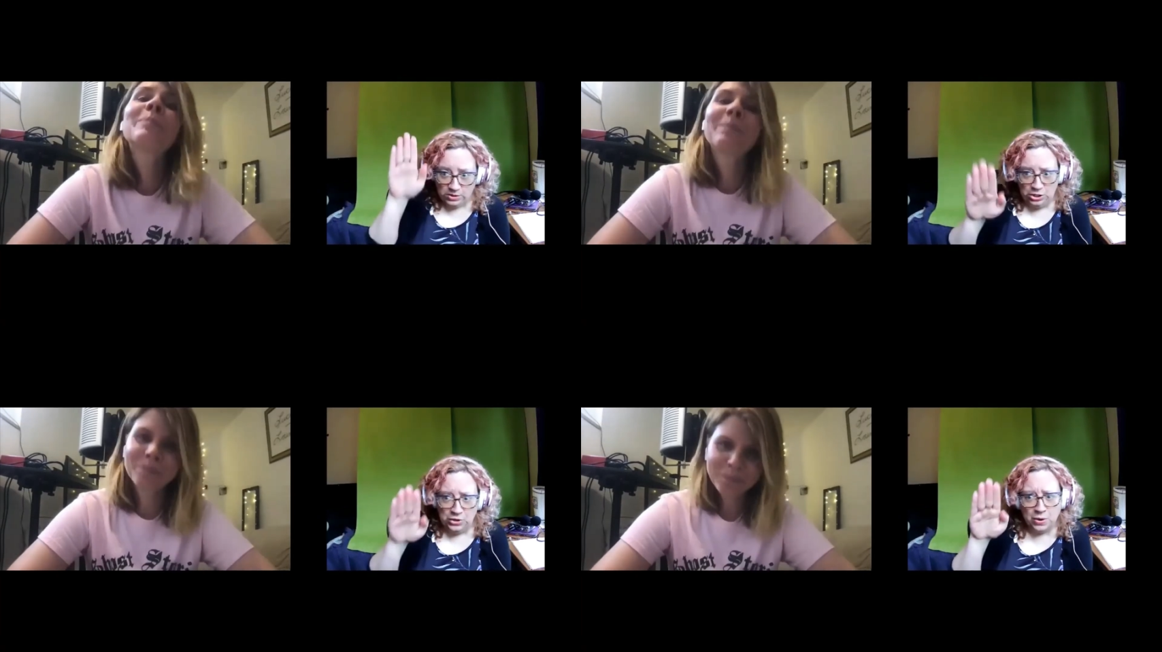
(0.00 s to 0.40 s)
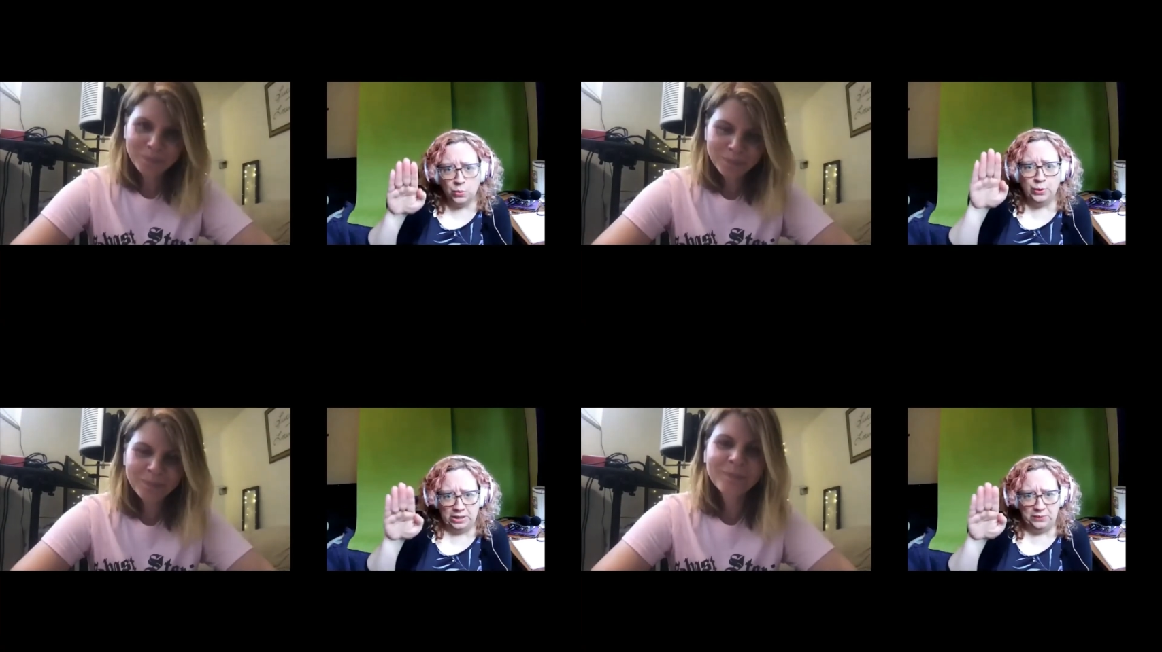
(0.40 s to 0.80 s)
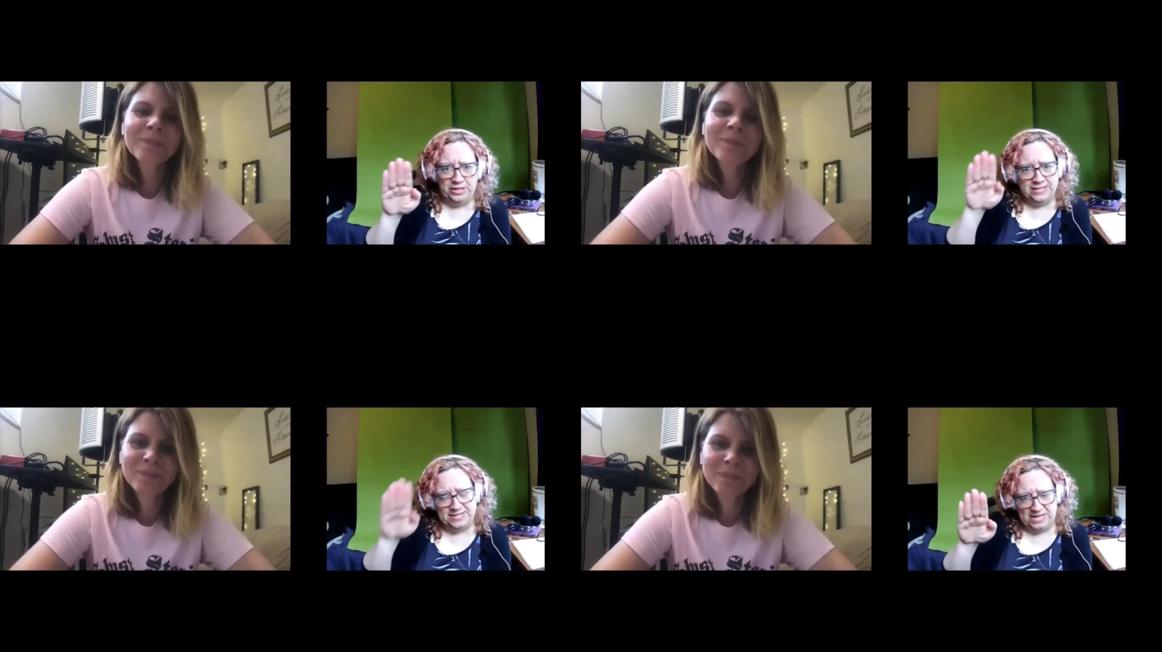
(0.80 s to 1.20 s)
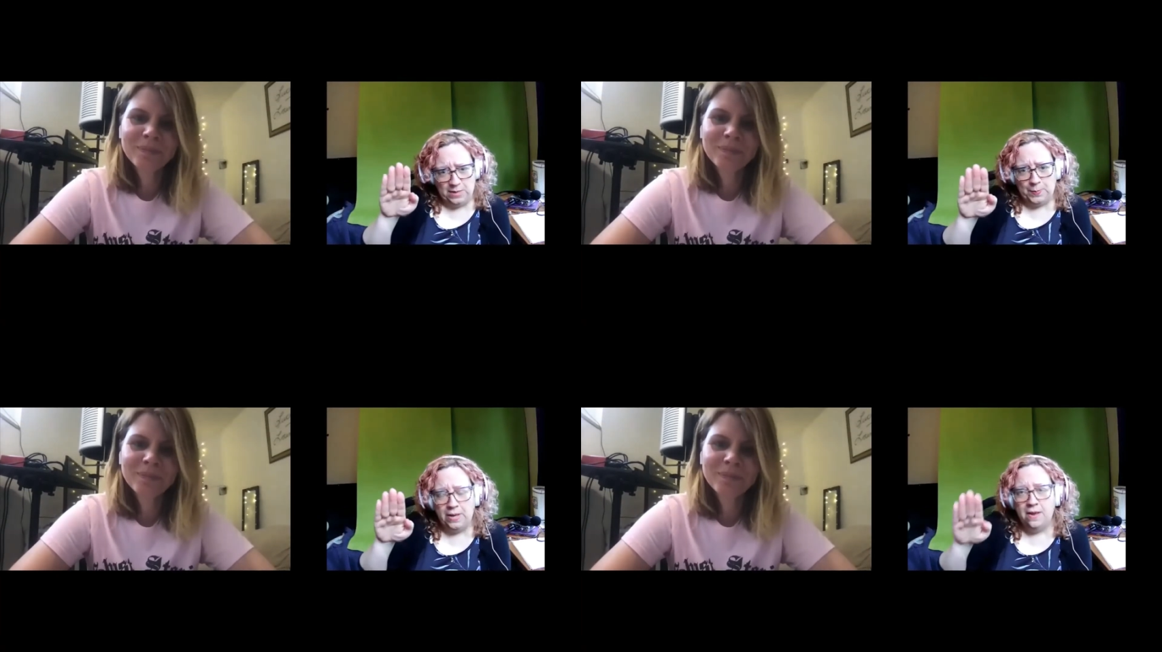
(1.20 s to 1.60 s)
Speaker 1: You know, they're mm-hmm. really, really
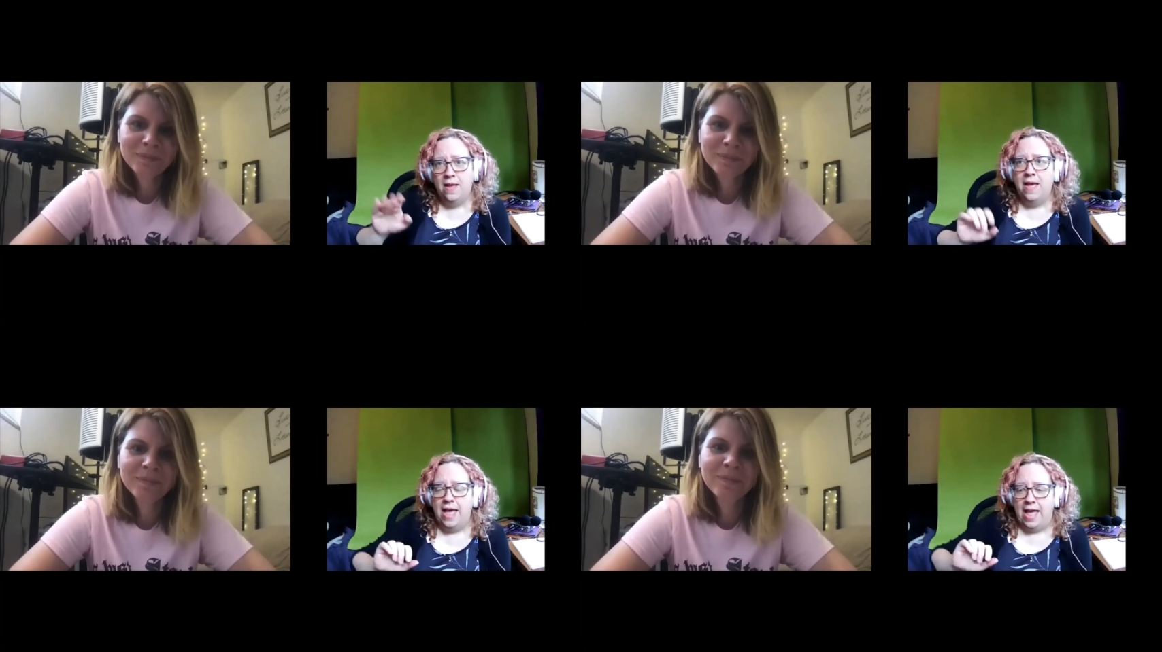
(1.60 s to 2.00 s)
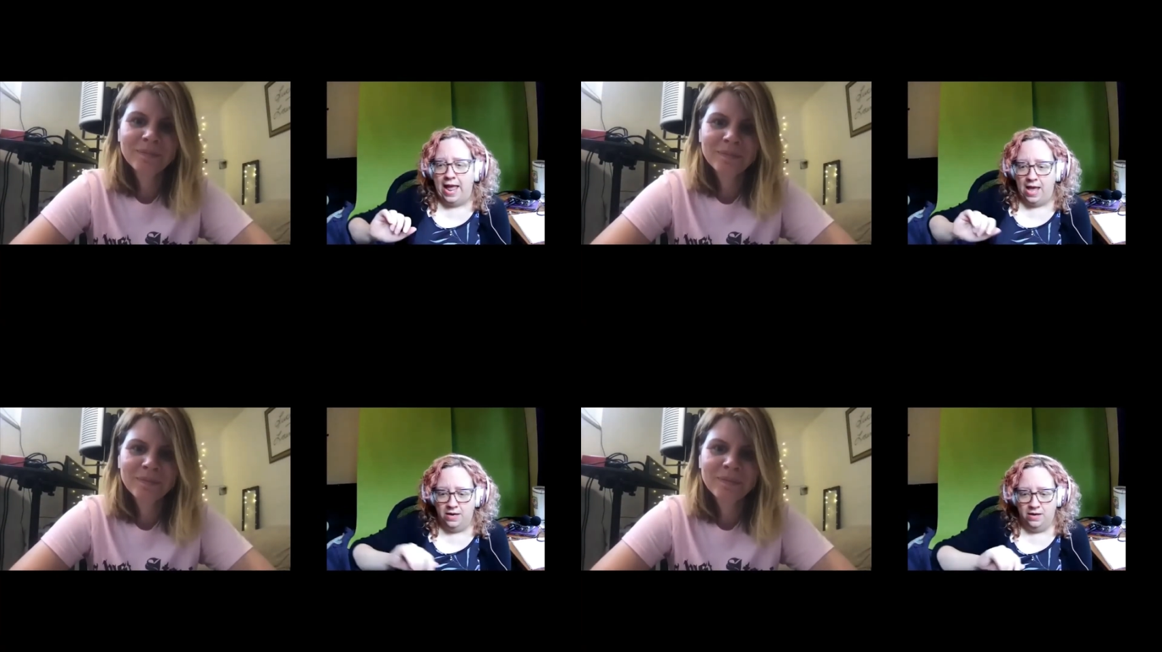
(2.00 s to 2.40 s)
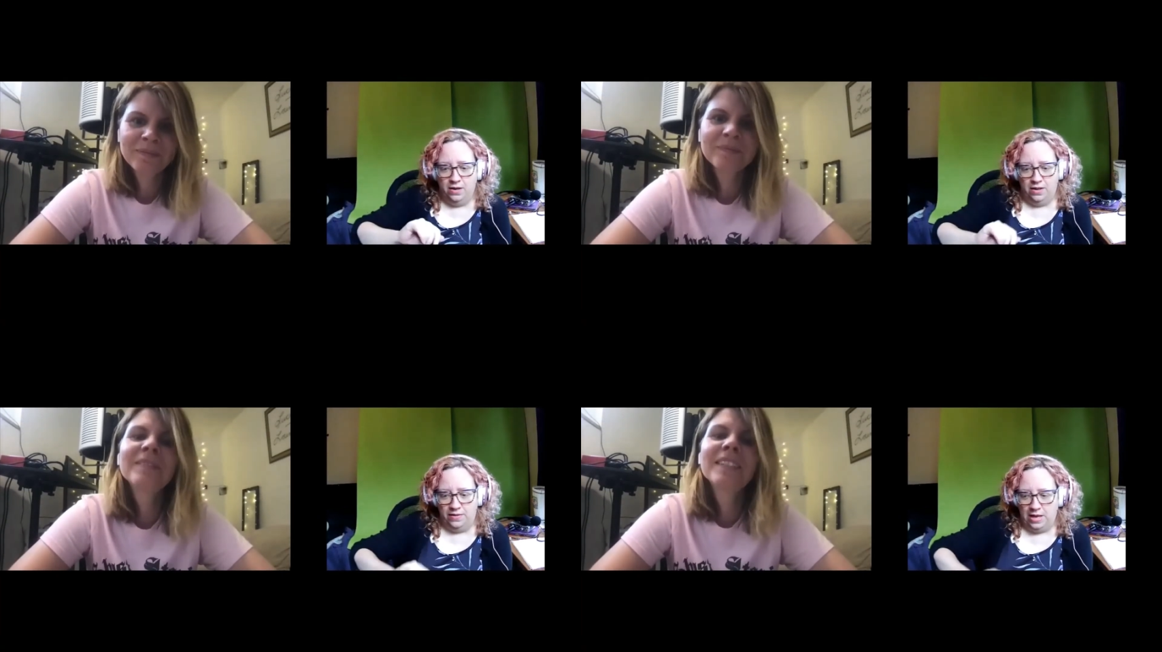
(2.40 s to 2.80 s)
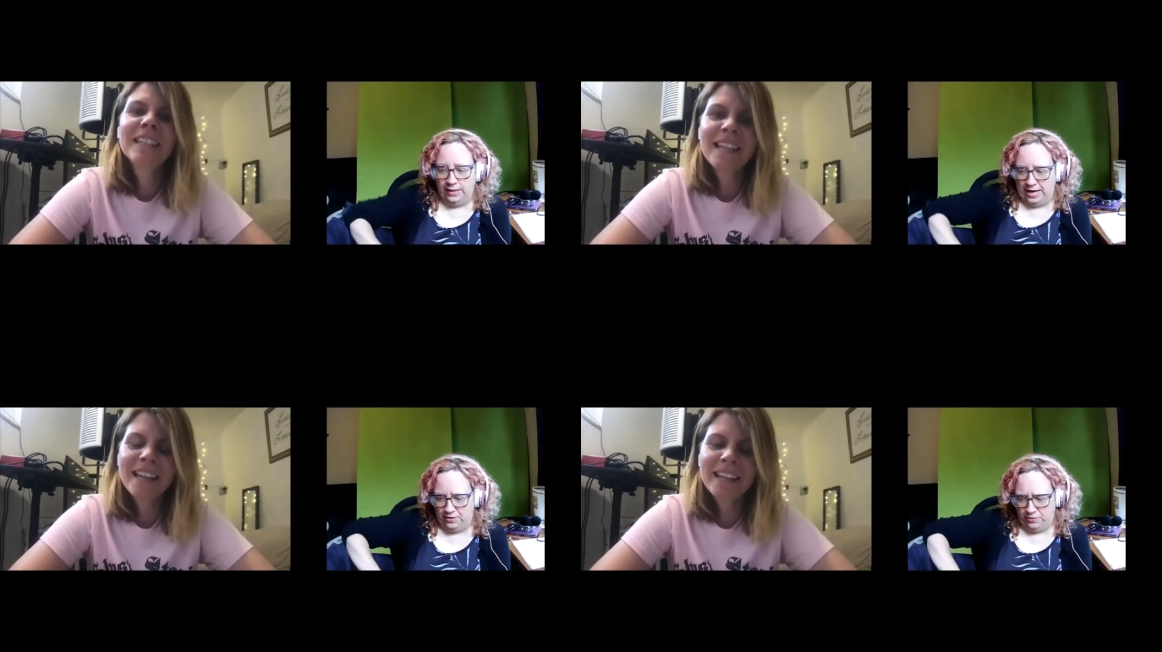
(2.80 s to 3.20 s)
steep. And
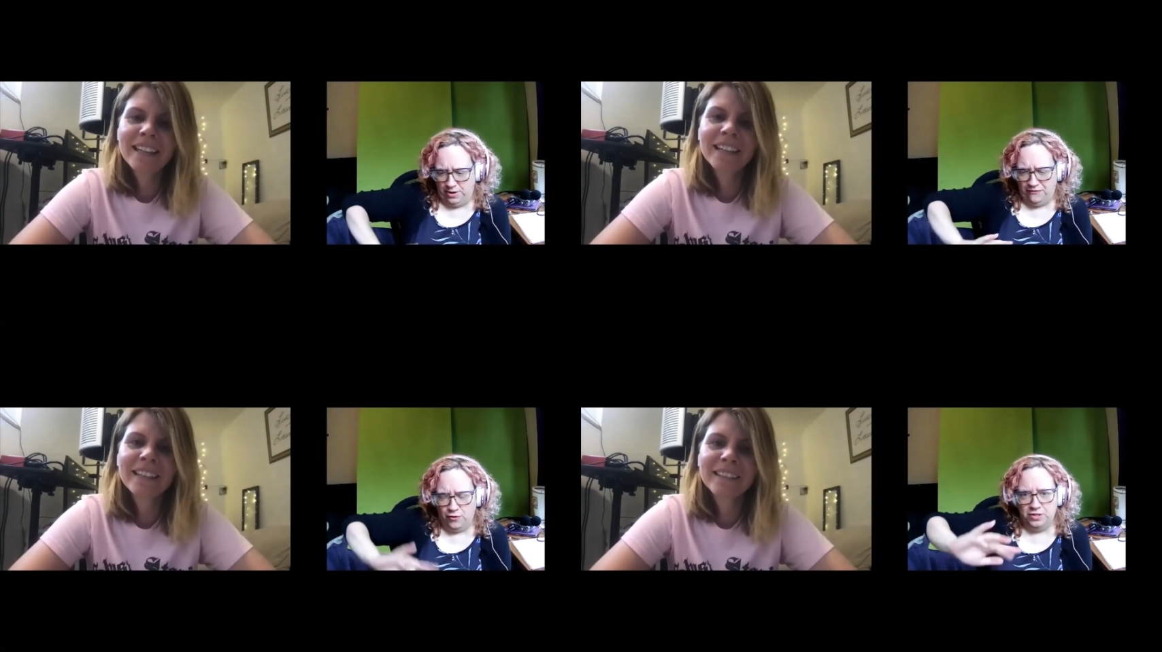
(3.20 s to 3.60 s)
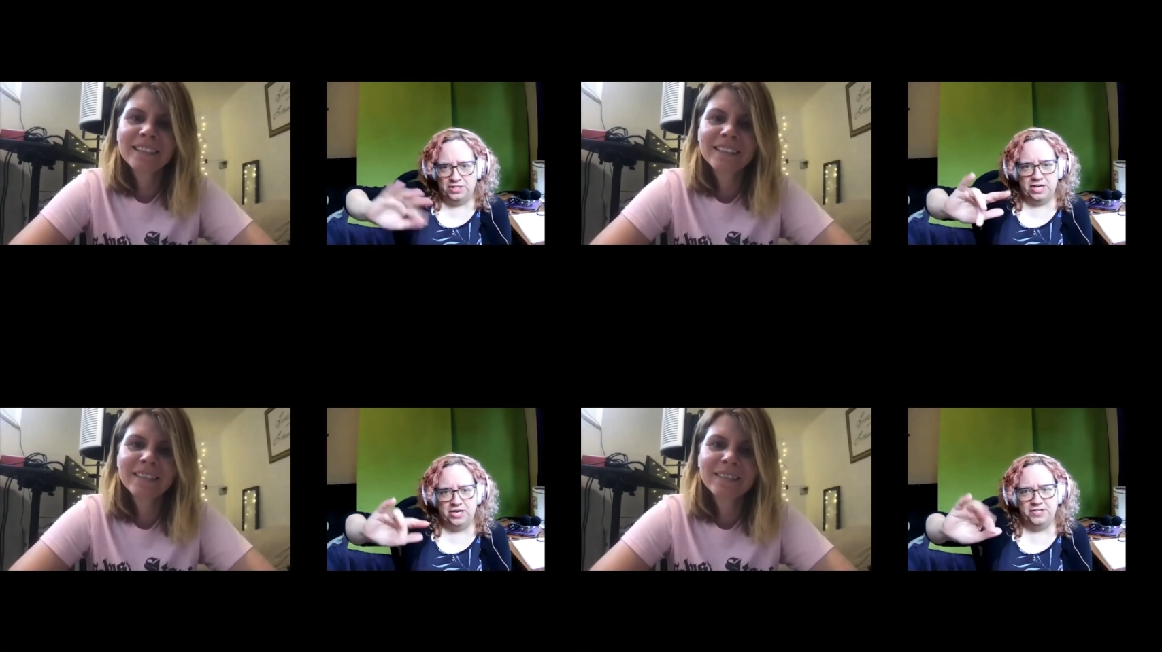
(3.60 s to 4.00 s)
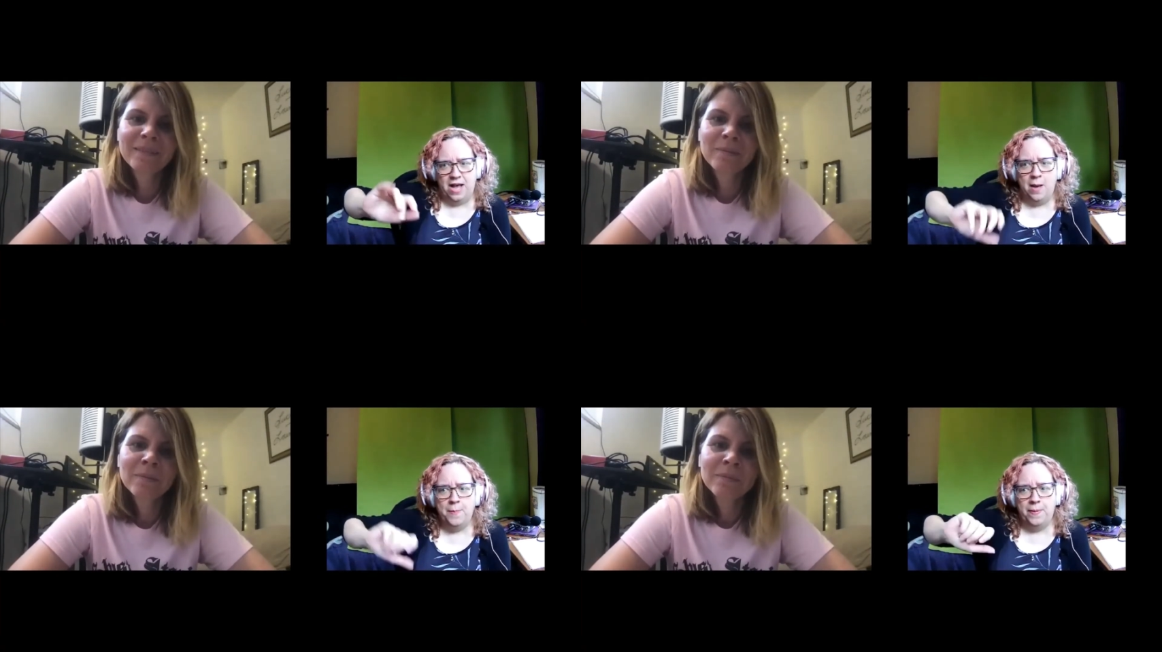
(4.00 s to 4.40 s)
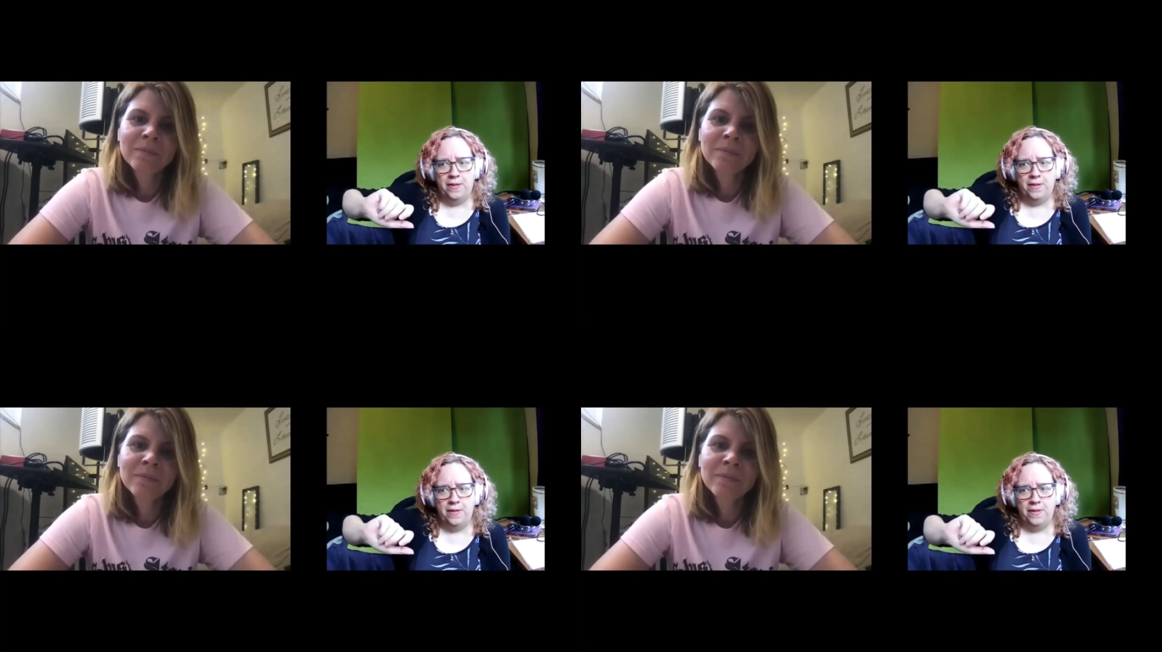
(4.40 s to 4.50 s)
uh, like, yeah, stairs up,